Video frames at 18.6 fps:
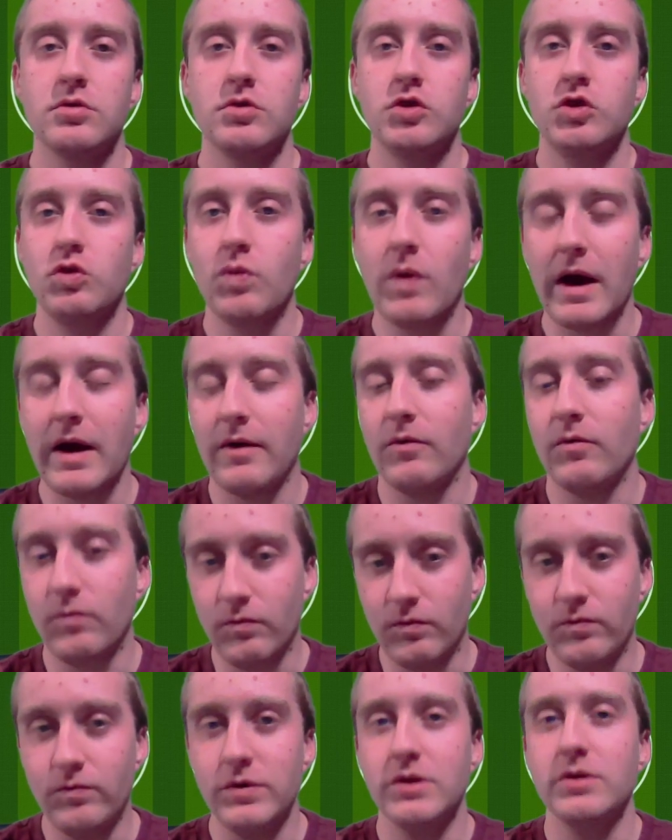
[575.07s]
to
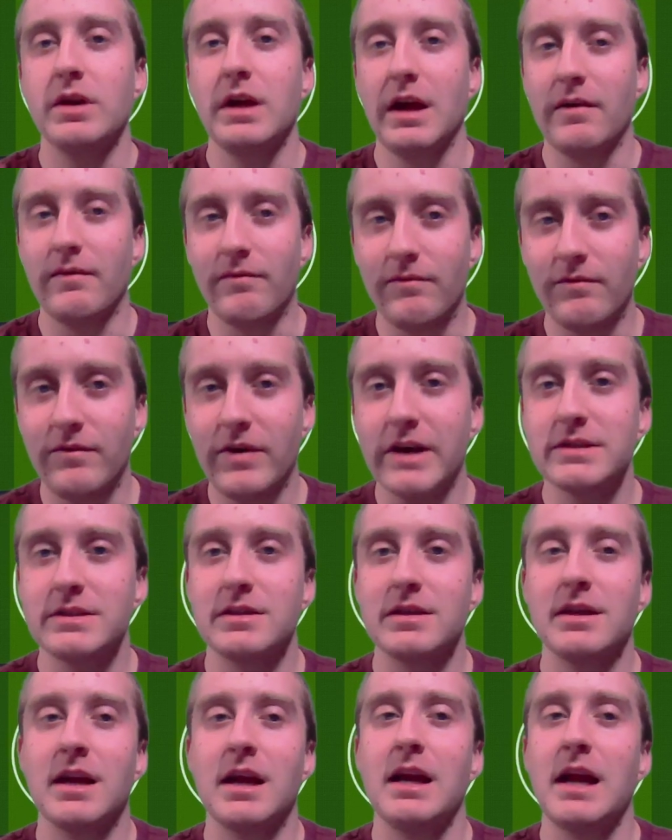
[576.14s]
really
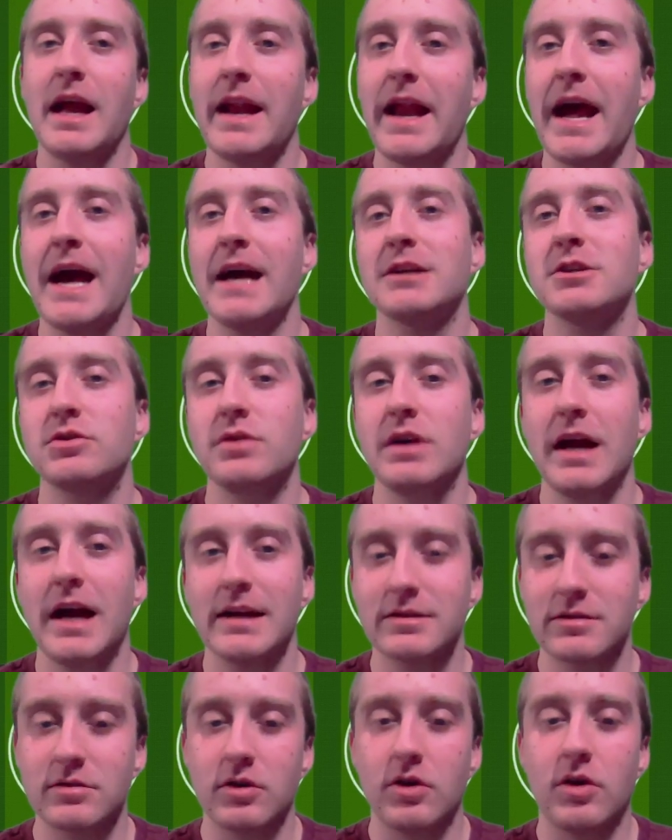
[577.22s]
investigate and actually
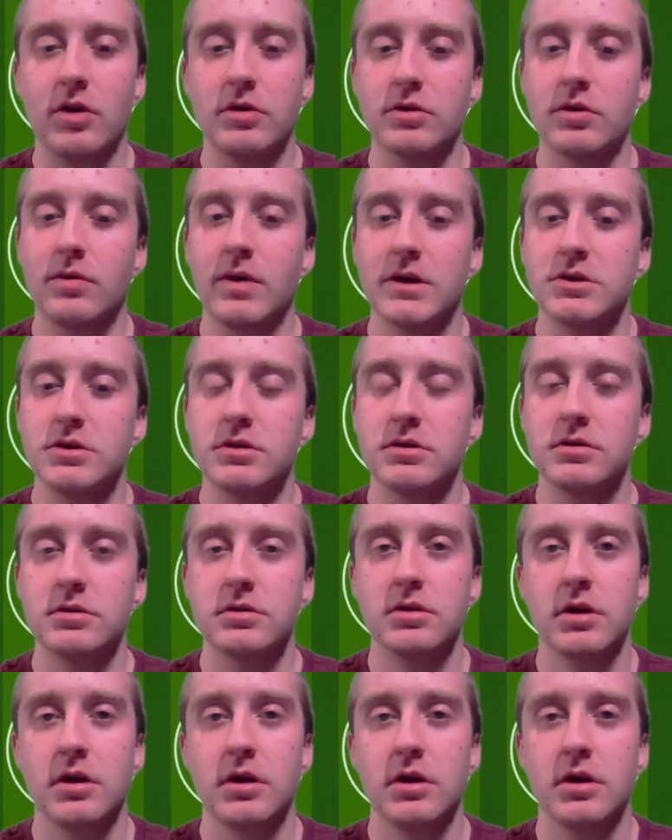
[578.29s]
ask the hard questions.